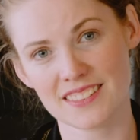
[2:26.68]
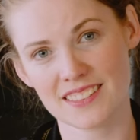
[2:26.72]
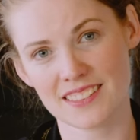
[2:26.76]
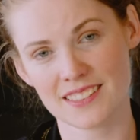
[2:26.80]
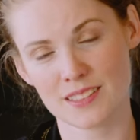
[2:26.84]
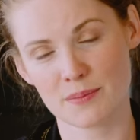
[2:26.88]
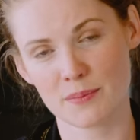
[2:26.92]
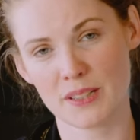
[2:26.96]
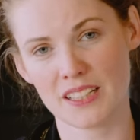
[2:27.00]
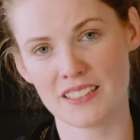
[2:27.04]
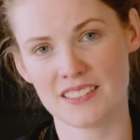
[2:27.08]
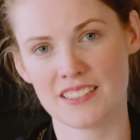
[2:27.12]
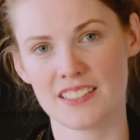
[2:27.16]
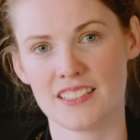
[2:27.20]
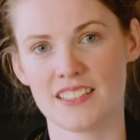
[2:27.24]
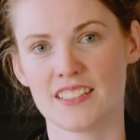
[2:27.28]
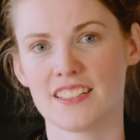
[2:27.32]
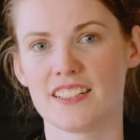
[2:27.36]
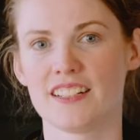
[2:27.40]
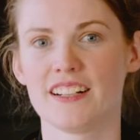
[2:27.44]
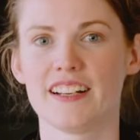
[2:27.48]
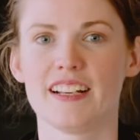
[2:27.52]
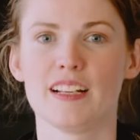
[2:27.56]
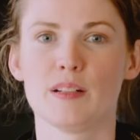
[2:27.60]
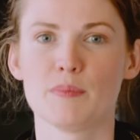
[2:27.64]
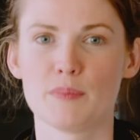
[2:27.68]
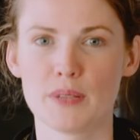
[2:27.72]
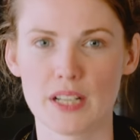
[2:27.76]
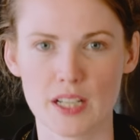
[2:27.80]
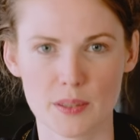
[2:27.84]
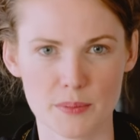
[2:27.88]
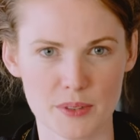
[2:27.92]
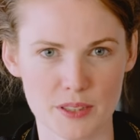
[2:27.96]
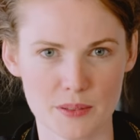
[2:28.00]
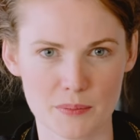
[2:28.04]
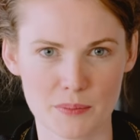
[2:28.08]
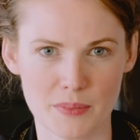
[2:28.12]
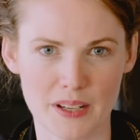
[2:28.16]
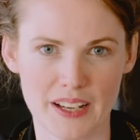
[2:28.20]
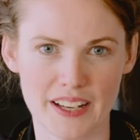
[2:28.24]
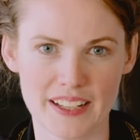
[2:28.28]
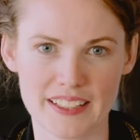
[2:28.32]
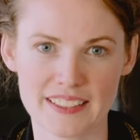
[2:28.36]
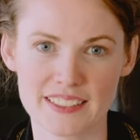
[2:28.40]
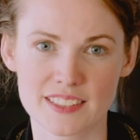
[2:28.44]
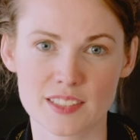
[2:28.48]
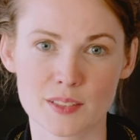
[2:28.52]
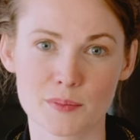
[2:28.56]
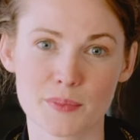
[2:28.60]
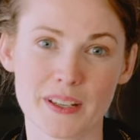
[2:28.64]
It's made here in Melbourne
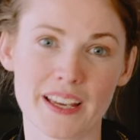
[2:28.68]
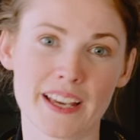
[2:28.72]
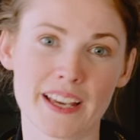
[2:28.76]
by some